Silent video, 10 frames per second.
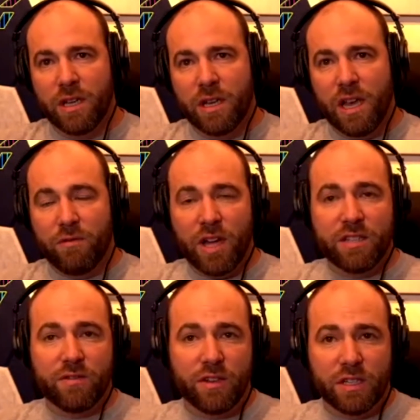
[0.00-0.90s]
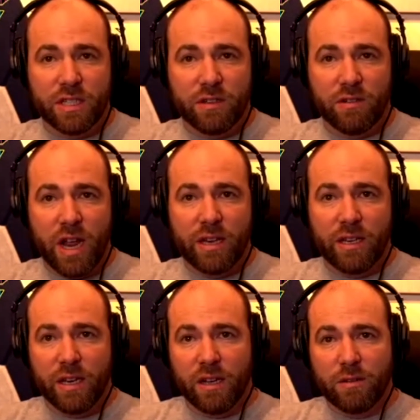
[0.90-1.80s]
and vice versa, right?
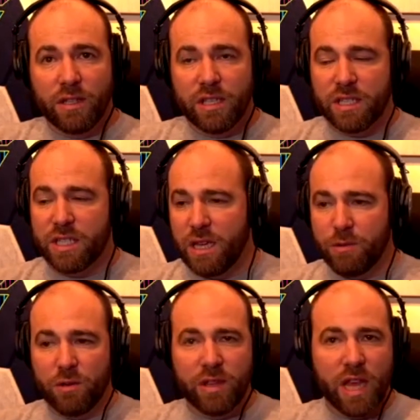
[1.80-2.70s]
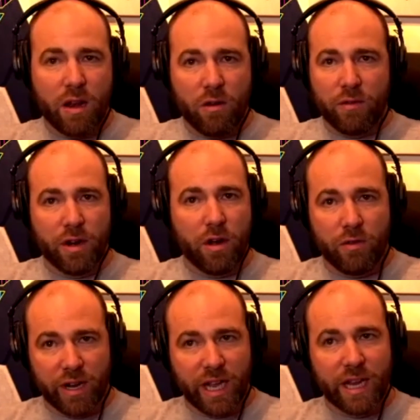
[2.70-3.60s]
You just keep doing that over and
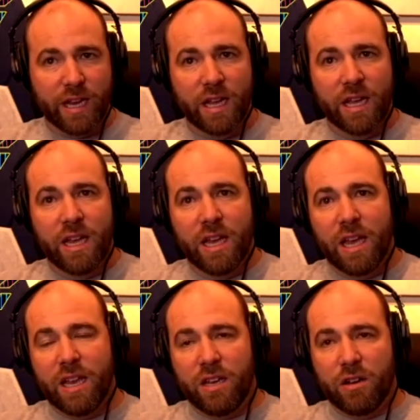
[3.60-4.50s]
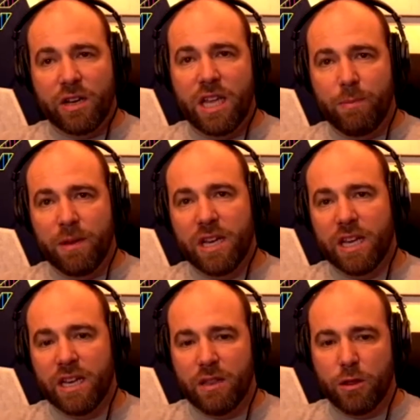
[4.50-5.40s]
over again, and you're keeping
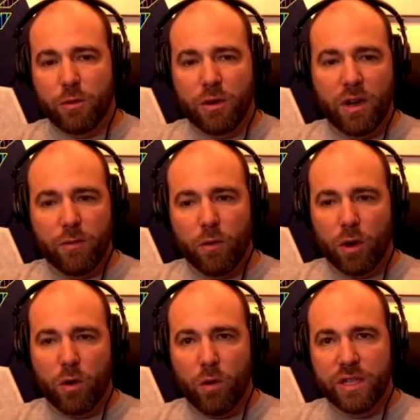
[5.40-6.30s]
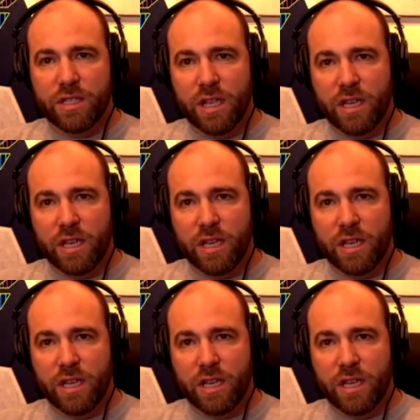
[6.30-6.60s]
it in 3 or 4 coins that